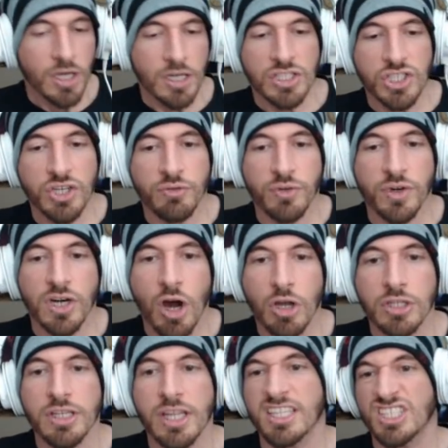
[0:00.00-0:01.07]
different
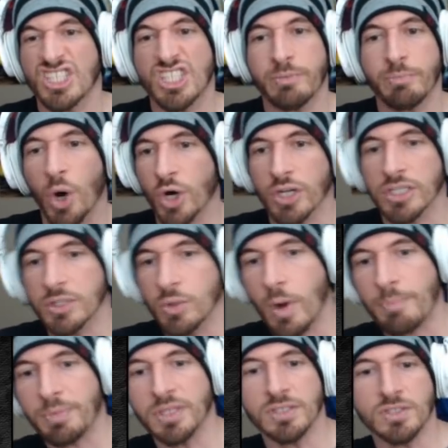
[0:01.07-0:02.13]
color like sparkly
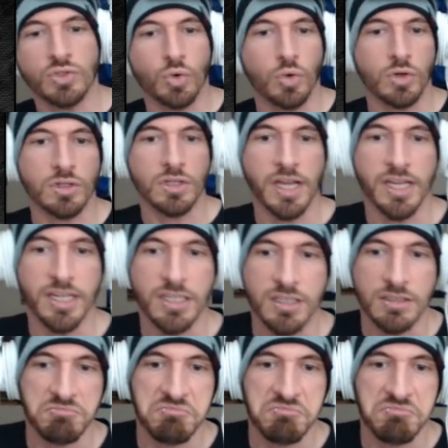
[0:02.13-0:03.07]
weapons or like